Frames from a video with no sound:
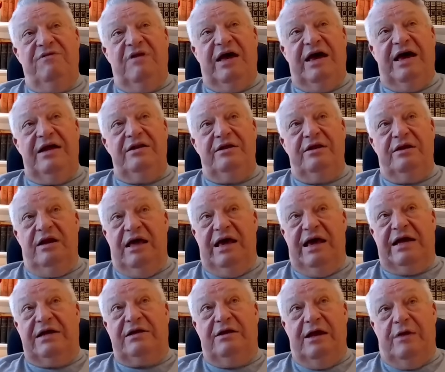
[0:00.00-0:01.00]
flattened, and
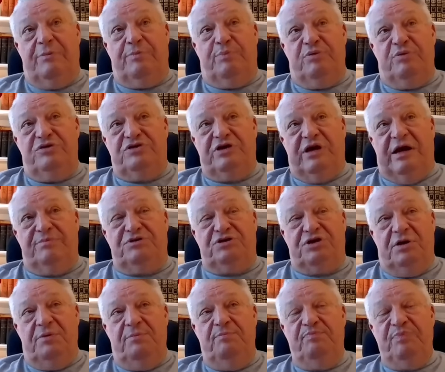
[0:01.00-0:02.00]
lack depth
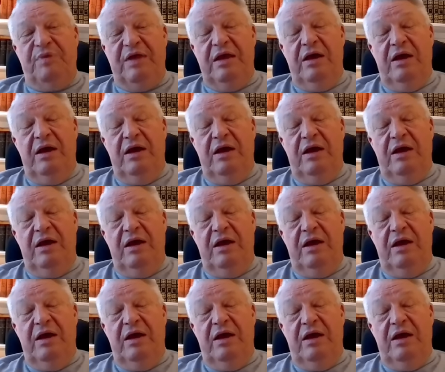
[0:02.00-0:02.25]
perception,